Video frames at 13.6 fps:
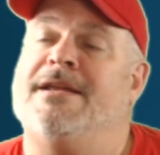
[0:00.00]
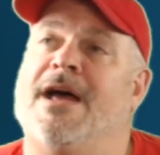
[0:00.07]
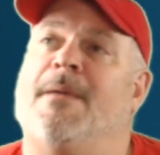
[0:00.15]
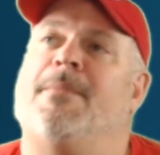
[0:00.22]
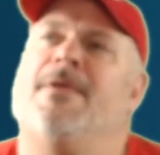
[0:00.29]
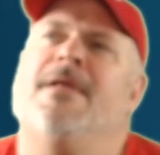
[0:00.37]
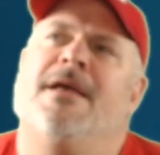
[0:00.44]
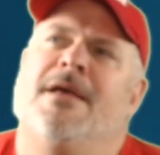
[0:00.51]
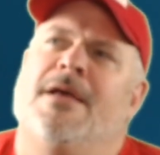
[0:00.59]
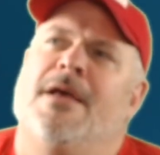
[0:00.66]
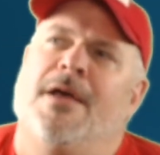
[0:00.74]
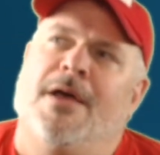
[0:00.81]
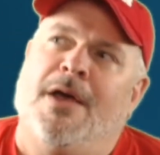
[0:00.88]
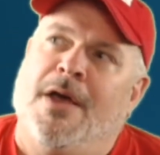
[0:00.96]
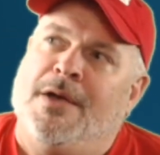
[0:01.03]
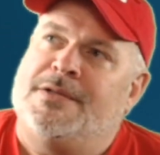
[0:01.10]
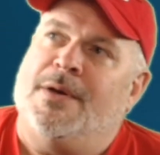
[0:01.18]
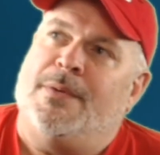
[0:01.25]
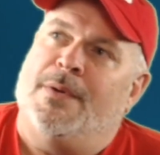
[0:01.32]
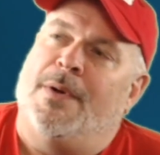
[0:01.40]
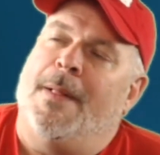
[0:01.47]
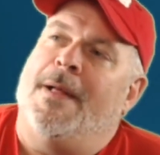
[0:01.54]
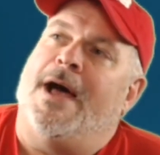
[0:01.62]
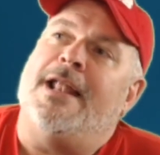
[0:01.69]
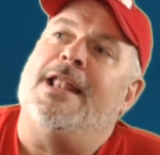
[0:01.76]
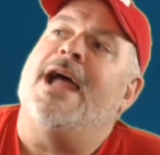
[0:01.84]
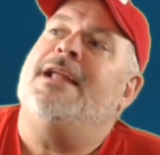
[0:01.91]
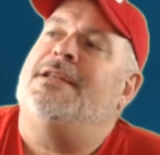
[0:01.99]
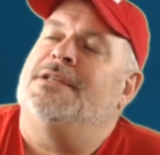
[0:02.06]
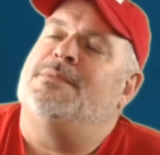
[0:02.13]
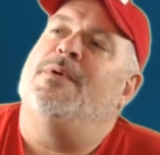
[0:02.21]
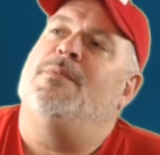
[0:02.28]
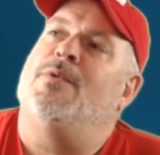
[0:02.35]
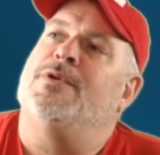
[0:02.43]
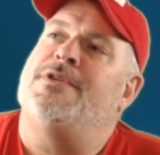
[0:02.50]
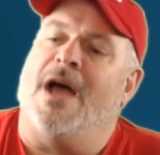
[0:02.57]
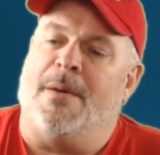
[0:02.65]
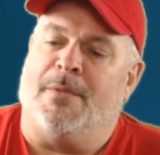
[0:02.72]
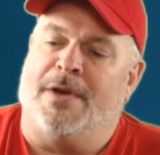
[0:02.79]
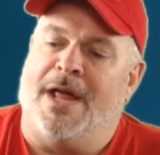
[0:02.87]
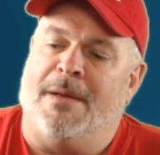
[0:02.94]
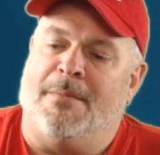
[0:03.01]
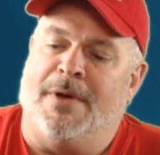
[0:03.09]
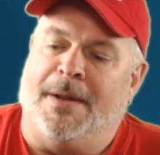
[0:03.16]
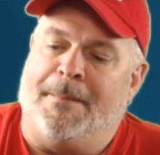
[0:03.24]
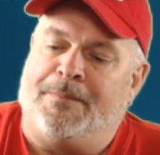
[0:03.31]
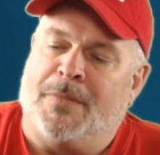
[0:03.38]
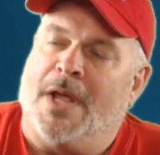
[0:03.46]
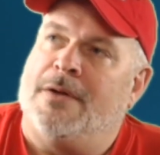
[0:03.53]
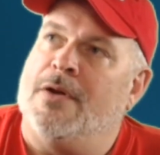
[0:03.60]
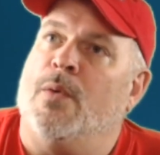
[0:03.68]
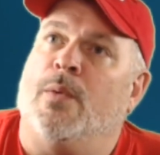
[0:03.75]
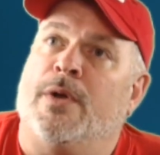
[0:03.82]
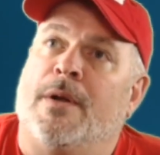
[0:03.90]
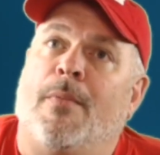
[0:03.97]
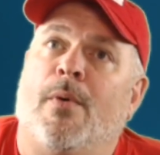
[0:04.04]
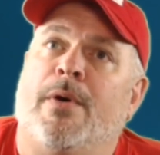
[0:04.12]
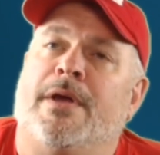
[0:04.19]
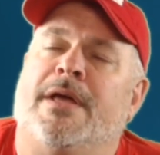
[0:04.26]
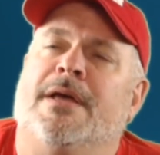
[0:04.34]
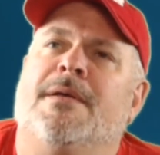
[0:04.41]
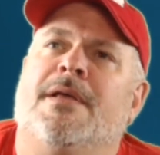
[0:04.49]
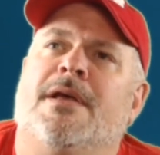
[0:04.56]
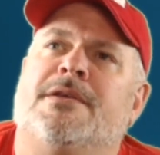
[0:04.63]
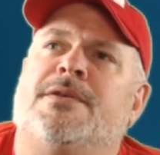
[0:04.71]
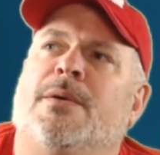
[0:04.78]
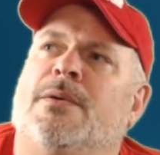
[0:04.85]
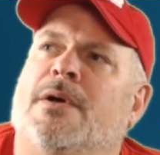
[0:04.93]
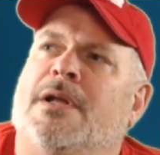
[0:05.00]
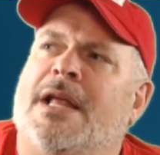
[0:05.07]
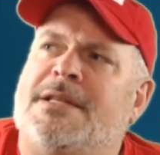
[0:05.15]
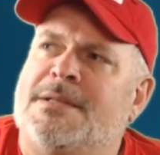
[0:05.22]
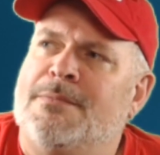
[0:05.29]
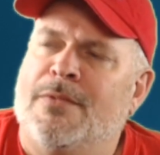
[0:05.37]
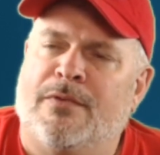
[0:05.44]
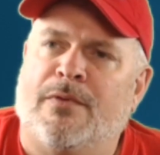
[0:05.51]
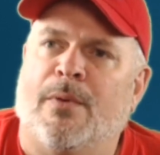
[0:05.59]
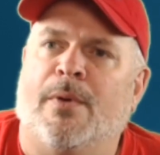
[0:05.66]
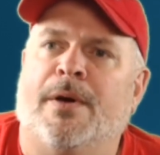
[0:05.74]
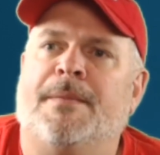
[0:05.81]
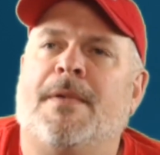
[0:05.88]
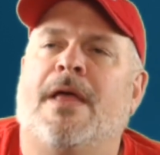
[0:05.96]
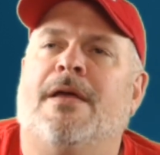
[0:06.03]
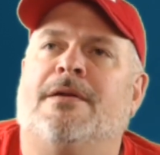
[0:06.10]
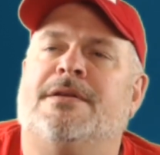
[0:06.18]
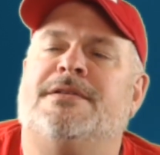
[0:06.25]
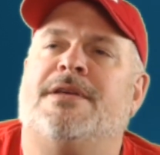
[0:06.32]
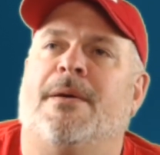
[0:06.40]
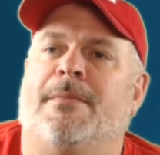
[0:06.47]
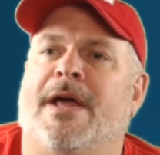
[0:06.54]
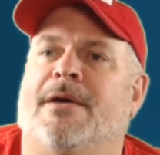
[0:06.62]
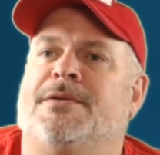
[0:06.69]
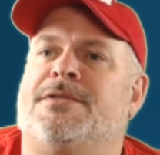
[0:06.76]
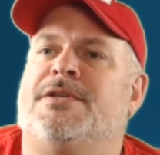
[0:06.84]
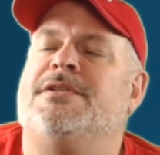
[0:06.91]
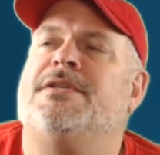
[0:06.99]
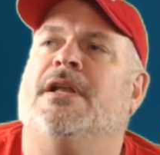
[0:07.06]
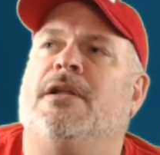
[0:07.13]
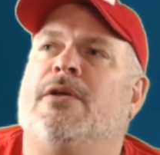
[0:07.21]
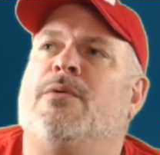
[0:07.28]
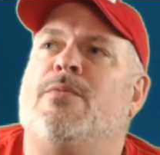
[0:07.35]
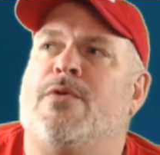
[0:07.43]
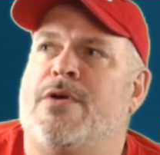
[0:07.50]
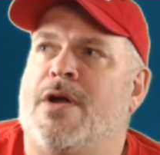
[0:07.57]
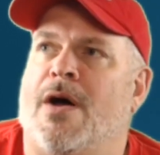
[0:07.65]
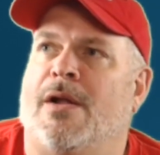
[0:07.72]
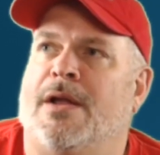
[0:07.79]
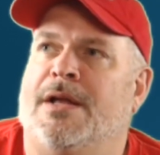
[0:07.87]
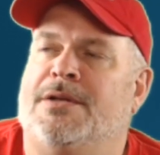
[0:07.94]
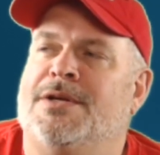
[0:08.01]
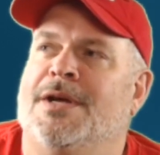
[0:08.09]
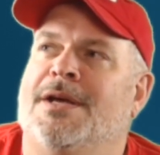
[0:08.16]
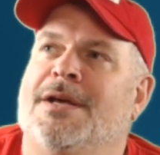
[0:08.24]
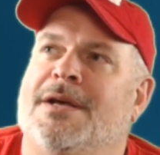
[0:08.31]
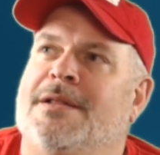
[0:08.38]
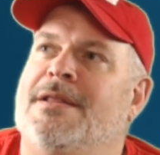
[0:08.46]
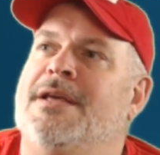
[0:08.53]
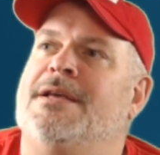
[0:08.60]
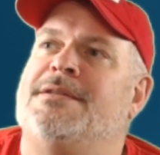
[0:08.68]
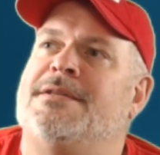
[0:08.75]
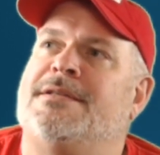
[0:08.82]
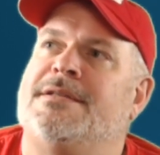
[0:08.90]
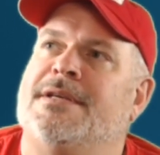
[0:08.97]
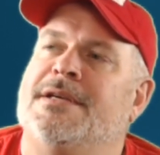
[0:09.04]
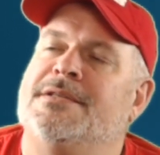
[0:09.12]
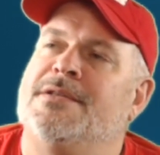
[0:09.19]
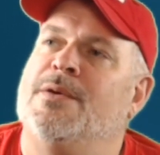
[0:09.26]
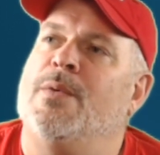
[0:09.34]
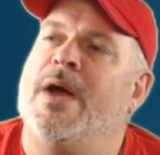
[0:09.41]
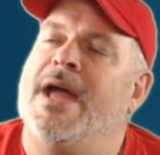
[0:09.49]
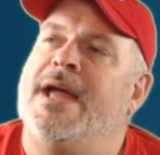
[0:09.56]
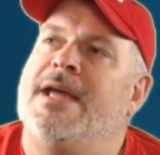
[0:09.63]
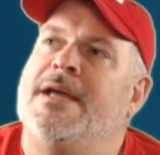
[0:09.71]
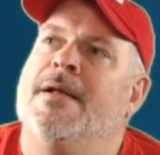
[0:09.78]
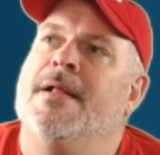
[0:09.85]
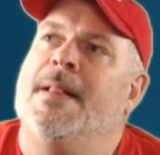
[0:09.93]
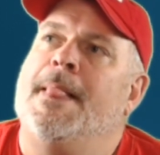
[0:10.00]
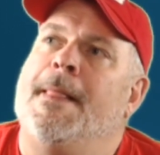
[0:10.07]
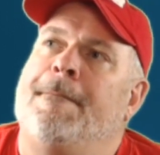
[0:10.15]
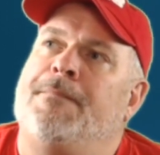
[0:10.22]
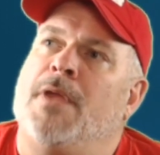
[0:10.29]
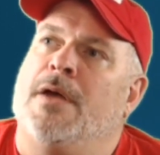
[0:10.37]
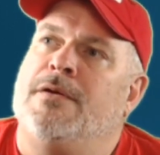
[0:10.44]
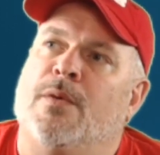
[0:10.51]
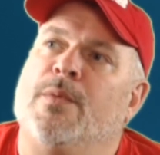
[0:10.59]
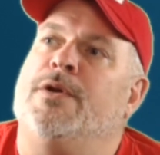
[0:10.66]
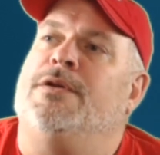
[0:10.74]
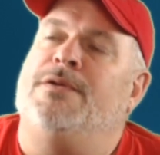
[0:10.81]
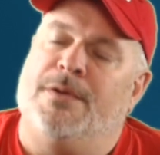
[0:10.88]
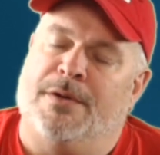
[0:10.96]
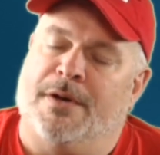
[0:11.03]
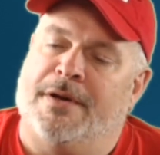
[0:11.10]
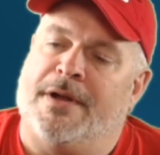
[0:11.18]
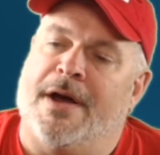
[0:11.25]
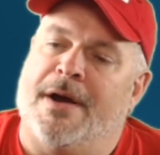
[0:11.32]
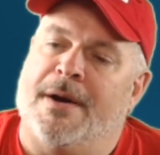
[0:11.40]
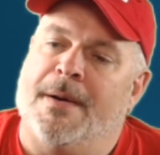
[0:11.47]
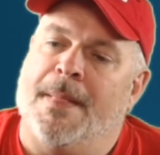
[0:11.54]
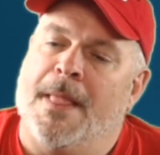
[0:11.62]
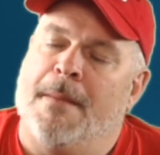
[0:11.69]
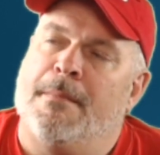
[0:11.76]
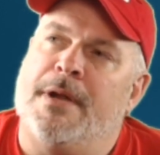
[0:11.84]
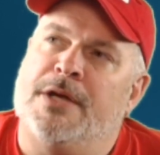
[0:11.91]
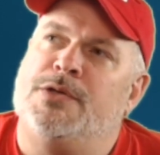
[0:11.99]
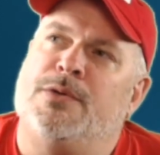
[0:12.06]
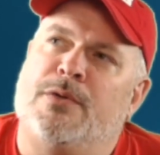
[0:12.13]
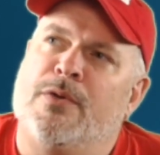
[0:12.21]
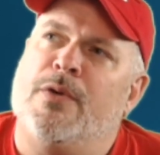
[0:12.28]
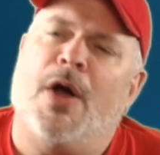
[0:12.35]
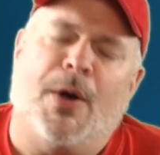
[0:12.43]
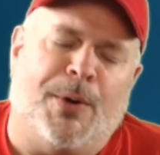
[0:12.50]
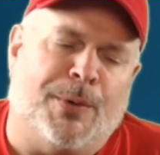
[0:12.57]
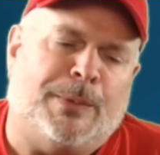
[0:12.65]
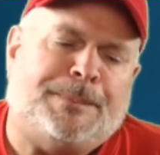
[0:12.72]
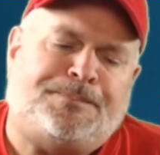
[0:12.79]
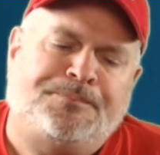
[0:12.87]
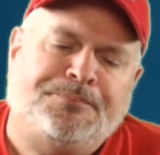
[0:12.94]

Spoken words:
up. So I'd like to spend more time on that, but don't want to bore you. So let's move on to something else, just a little more knowledge. This is the way you'll want to tune your guitar, but as you grow,